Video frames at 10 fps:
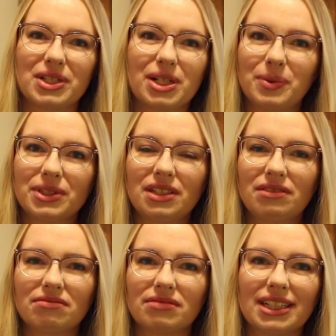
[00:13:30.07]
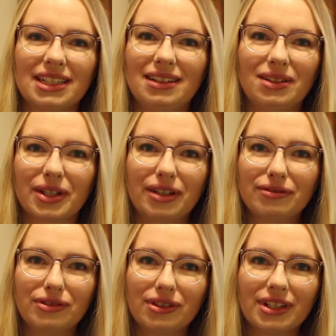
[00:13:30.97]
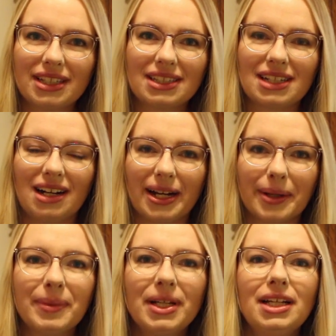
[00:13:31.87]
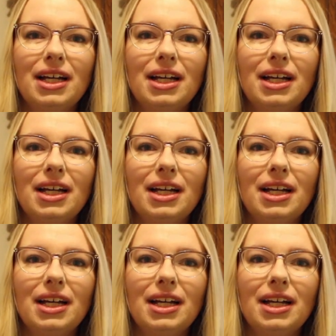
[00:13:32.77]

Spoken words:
which I wasn't really looking for at the time,